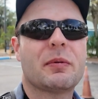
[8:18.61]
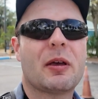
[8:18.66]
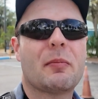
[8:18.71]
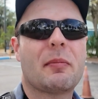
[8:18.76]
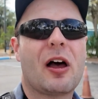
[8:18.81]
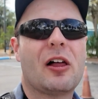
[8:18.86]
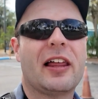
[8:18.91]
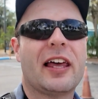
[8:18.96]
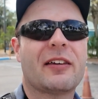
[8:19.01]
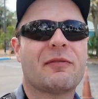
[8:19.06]
maybe
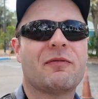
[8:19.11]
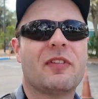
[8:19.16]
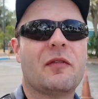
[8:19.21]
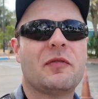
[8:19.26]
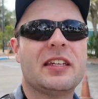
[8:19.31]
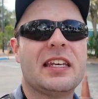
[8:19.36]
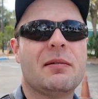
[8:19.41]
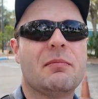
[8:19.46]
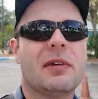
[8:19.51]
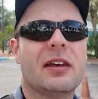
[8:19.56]
about like
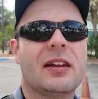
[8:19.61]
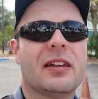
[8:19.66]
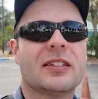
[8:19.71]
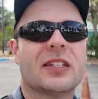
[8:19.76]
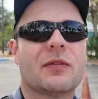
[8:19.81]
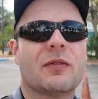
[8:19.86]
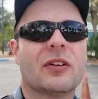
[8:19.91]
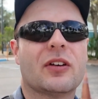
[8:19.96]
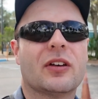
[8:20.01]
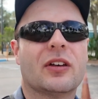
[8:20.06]
15
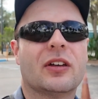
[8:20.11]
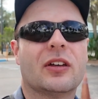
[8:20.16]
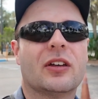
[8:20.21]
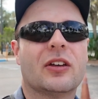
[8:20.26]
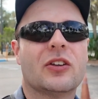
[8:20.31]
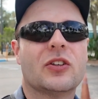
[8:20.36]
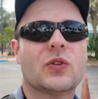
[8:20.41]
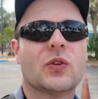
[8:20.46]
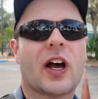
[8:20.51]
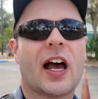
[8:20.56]
minutes of a
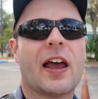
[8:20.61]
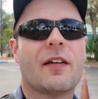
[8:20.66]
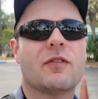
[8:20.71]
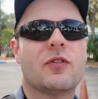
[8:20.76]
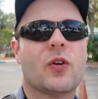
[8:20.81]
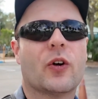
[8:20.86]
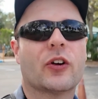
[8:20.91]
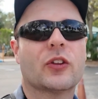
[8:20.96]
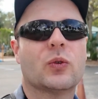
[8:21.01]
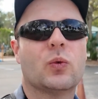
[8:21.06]
drive
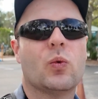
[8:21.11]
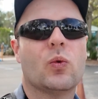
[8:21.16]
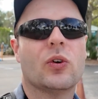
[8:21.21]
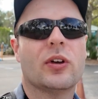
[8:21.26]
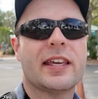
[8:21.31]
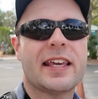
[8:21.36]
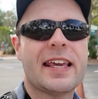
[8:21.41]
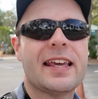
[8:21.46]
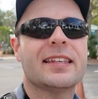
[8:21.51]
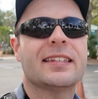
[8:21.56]

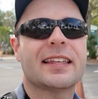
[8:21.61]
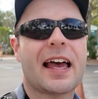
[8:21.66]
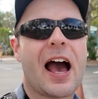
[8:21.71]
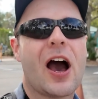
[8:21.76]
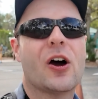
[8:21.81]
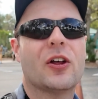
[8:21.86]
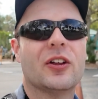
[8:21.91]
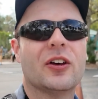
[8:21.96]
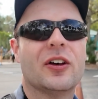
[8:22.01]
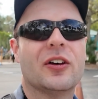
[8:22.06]
northeast
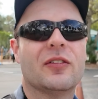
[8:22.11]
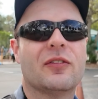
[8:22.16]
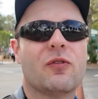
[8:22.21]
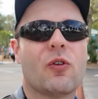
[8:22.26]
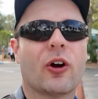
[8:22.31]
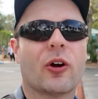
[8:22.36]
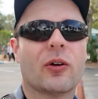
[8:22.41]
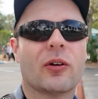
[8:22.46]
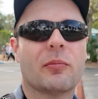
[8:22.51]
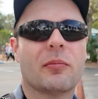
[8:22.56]
out of
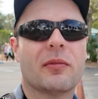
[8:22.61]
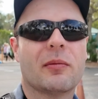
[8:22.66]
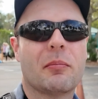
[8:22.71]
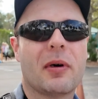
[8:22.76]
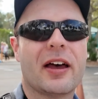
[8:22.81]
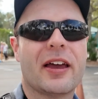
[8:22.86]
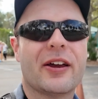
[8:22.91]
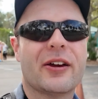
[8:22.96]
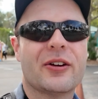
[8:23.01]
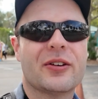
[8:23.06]
Fort
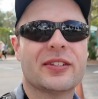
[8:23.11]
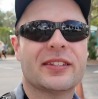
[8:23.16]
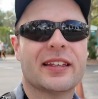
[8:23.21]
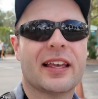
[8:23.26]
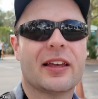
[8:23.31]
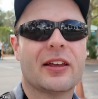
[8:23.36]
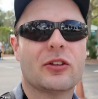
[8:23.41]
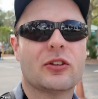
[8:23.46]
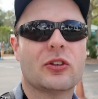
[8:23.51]
Myers,